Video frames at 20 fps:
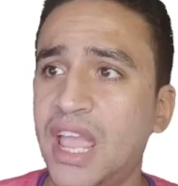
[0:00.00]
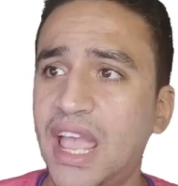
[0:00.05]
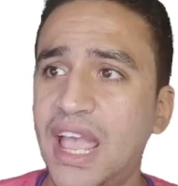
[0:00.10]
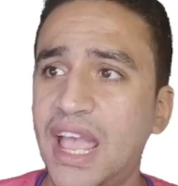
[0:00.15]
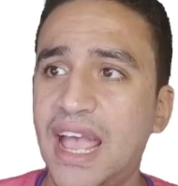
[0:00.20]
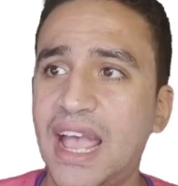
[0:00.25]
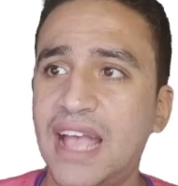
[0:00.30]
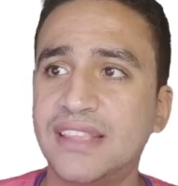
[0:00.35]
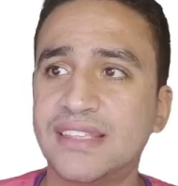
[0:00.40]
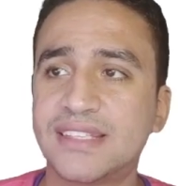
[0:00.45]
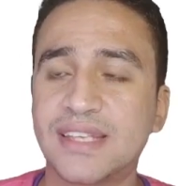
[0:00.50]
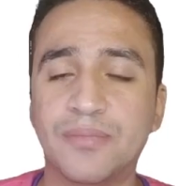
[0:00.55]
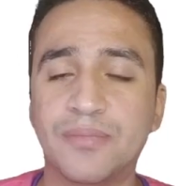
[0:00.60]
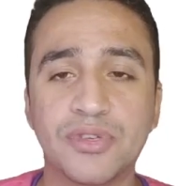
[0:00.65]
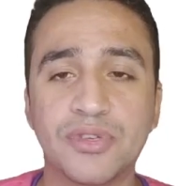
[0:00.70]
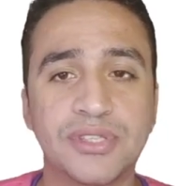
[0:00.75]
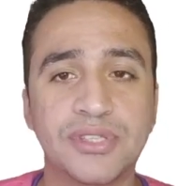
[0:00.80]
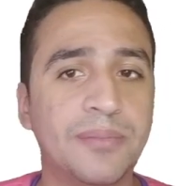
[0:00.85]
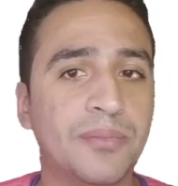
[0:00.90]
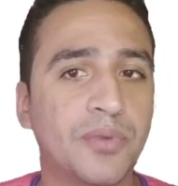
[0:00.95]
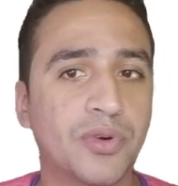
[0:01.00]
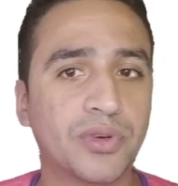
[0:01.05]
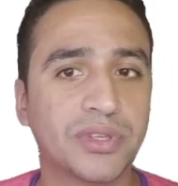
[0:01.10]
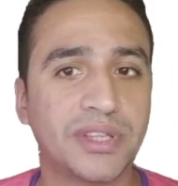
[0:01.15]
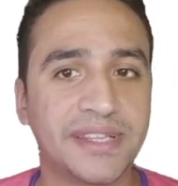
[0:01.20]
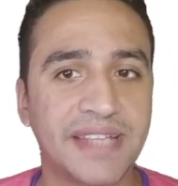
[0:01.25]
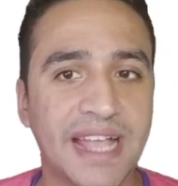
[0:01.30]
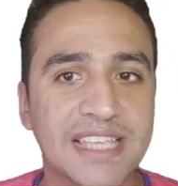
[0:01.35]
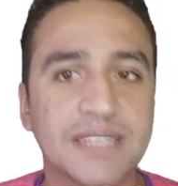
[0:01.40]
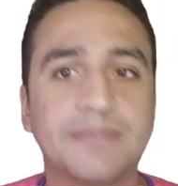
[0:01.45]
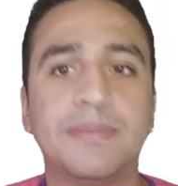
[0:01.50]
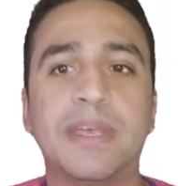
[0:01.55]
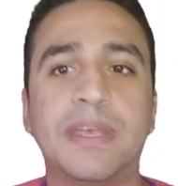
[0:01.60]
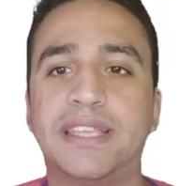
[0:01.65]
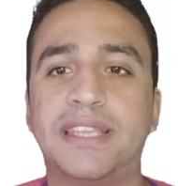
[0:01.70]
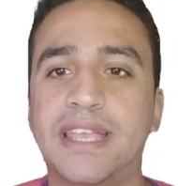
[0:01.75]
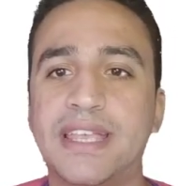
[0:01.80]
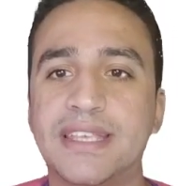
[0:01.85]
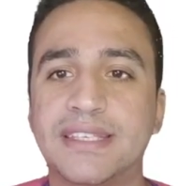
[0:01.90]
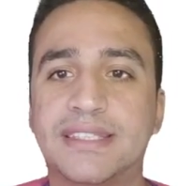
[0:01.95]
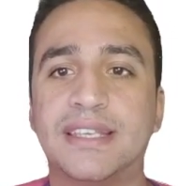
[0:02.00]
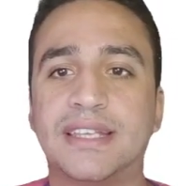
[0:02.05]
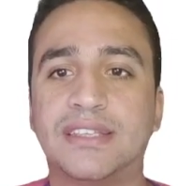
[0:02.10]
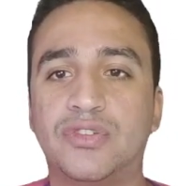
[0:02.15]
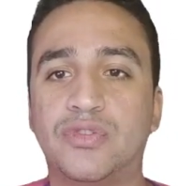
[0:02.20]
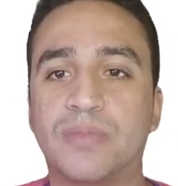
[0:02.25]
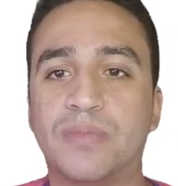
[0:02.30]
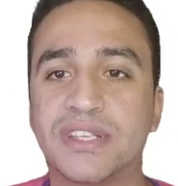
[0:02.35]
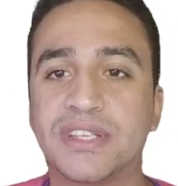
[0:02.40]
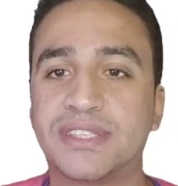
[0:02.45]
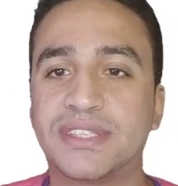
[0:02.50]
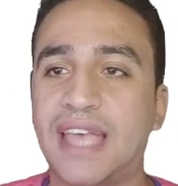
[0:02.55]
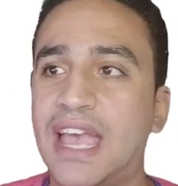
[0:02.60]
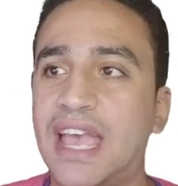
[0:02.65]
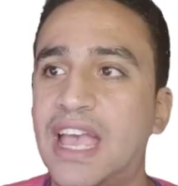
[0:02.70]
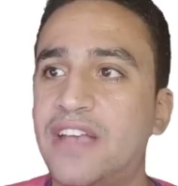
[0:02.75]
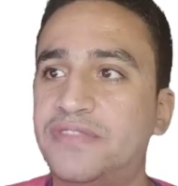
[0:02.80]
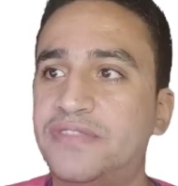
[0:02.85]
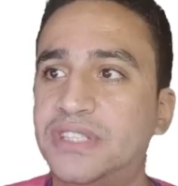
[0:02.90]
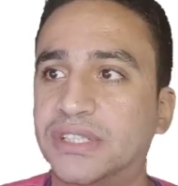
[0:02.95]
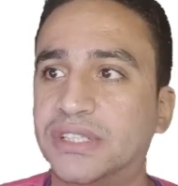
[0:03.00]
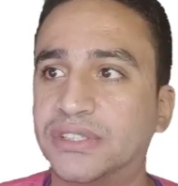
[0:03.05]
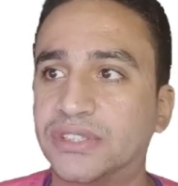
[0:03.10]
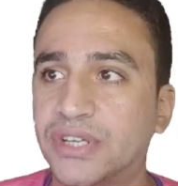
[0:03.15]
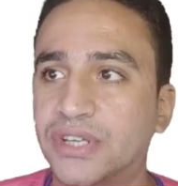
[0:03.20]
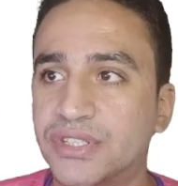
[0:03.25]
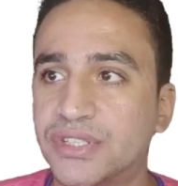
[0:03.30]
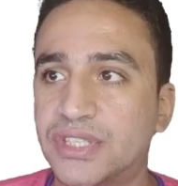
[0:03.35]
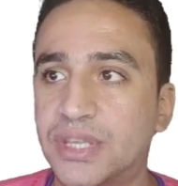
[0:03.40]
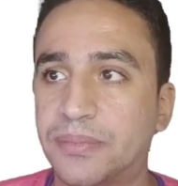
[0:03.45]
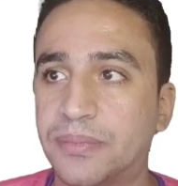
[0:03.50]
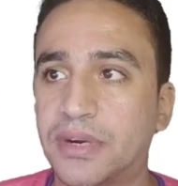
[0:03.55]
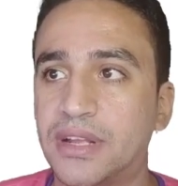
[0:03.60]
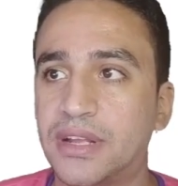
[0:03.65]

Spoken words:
And the most important aspect is that you must have the trusted